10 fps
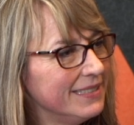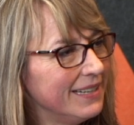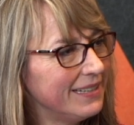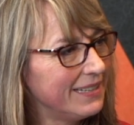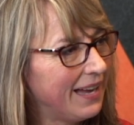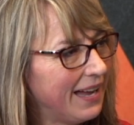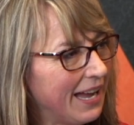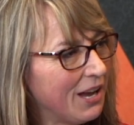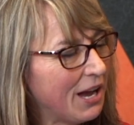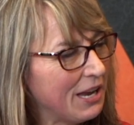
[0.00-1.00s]

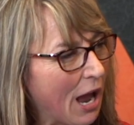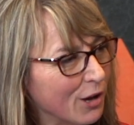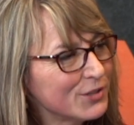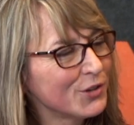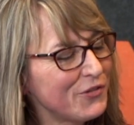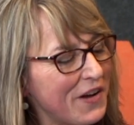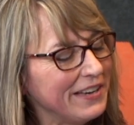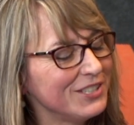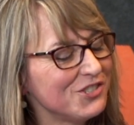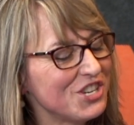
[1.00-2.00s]
I also
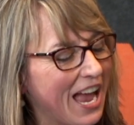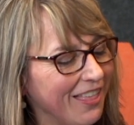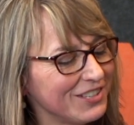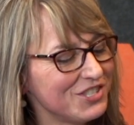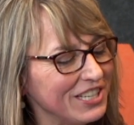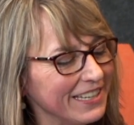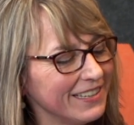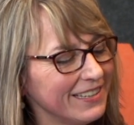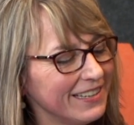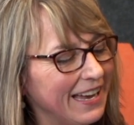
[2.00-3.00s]
find it
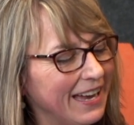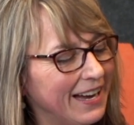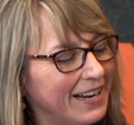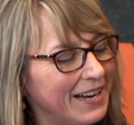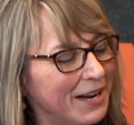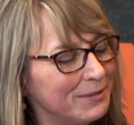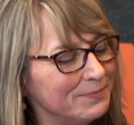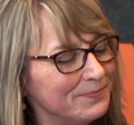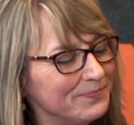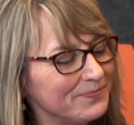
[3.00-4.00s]
challenging,
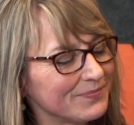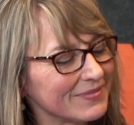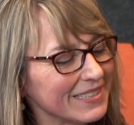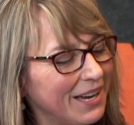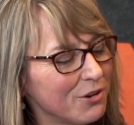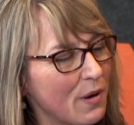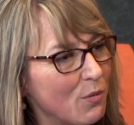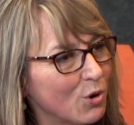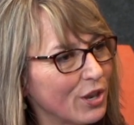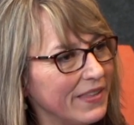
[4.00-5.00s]
how do I
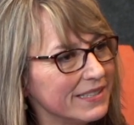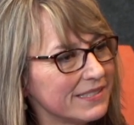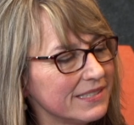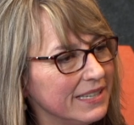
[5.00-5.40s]
word this,